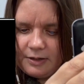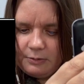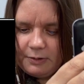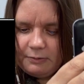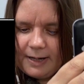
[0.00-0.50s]

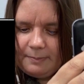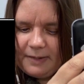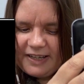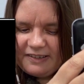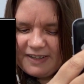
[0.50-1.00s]
we wrap
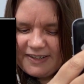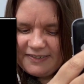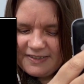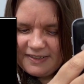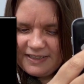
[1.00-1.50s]
back
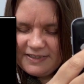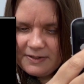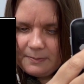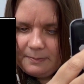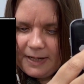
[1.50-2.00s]
around. So let's
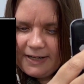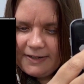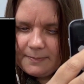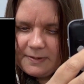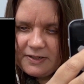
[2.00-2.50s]
go back
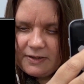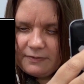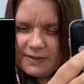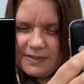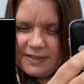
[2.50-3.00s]
up to the
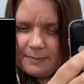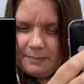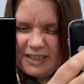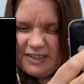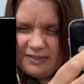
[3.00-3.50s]
first
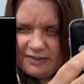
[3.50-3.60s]
submenu.